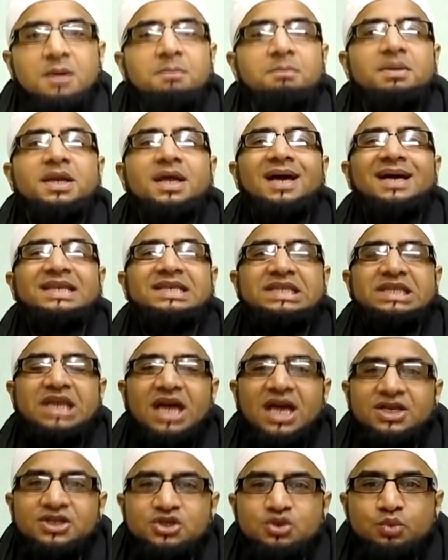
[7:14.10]
But
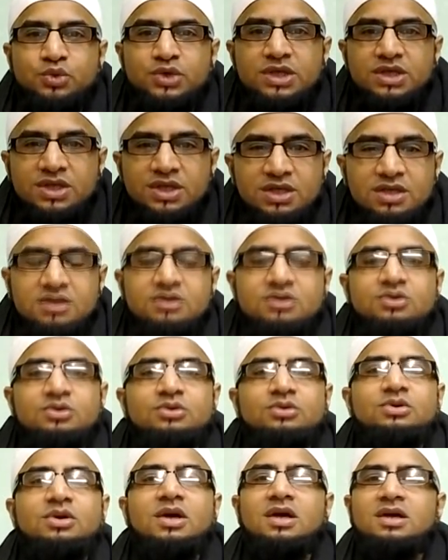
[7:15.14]
attach, we need
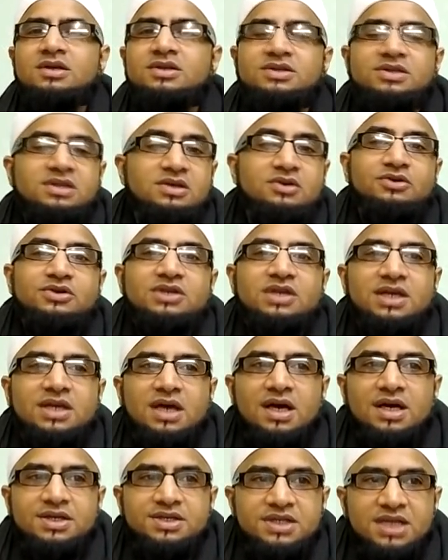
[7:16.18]
to
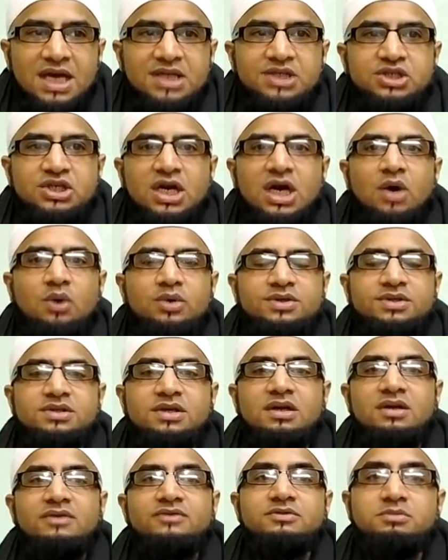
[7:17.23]
seriously attach
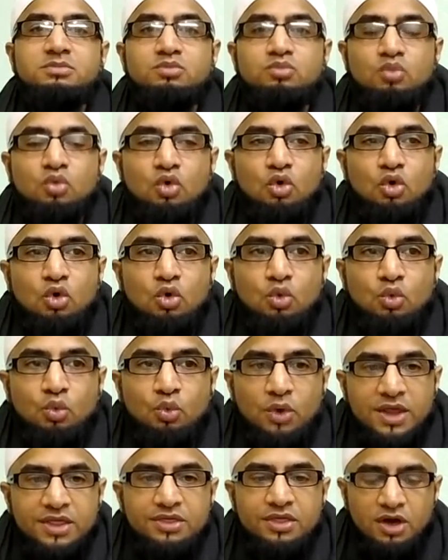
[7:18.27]
ourselves more
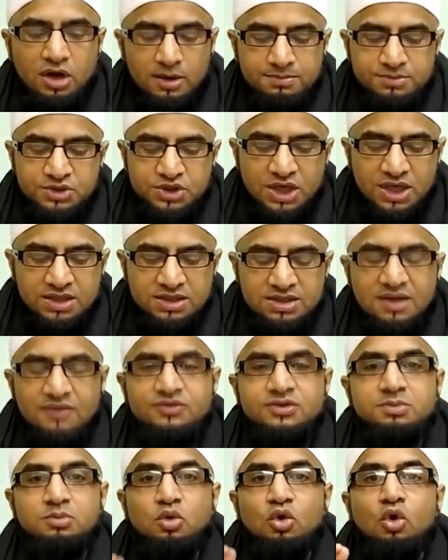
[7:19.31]
with the
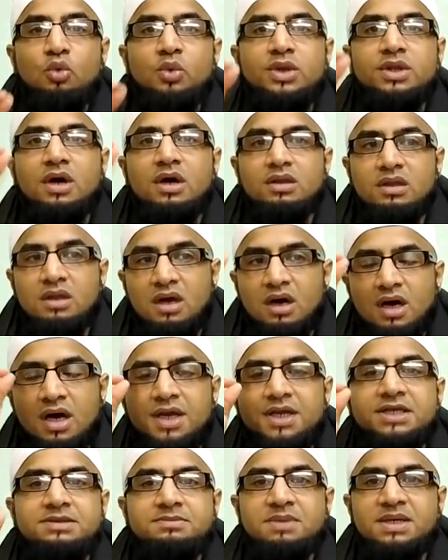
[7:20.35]
objectives, more with Allah
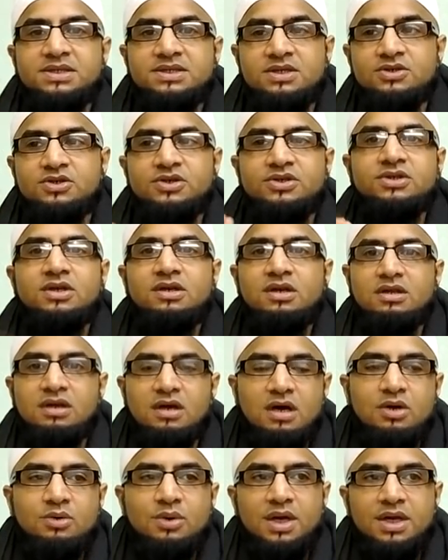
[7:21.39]
and His Messenger
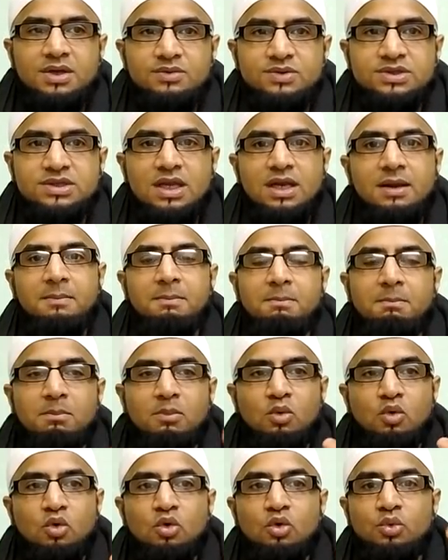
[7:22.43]
sallallahu alaihi wasallam,
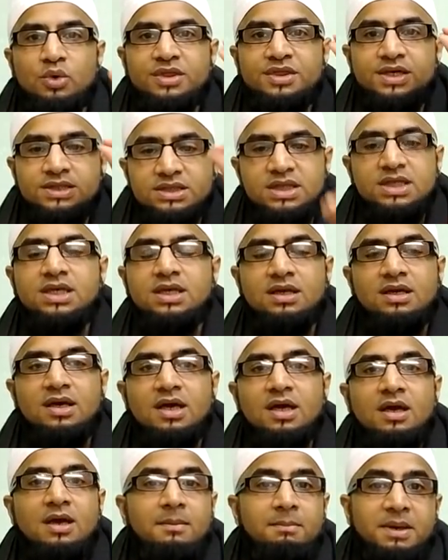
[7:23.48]
more with the deen.
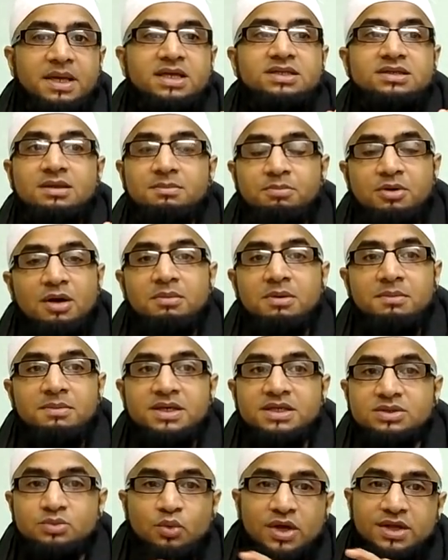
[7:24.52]
Because the problem
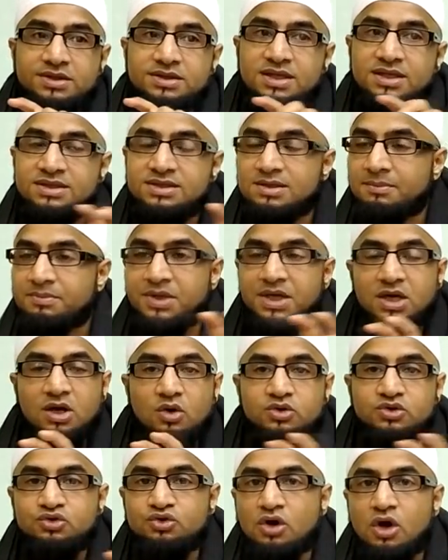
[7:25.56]
is when there's something
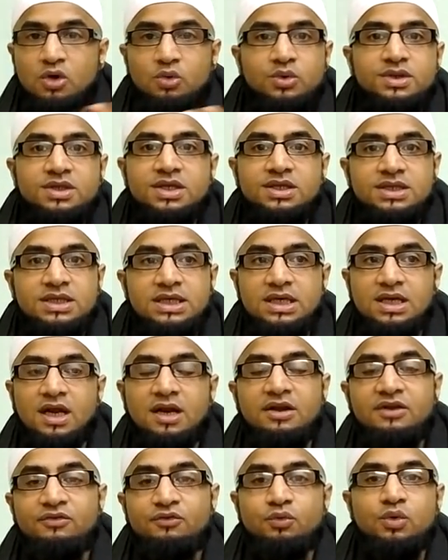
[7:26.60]
goes wrong with the deen,
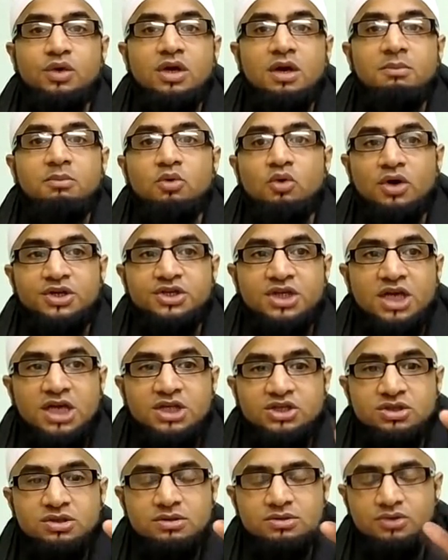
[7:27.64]
and if we are more
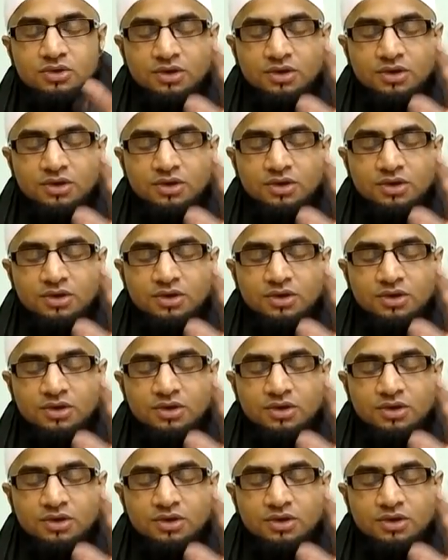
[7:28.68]
attached,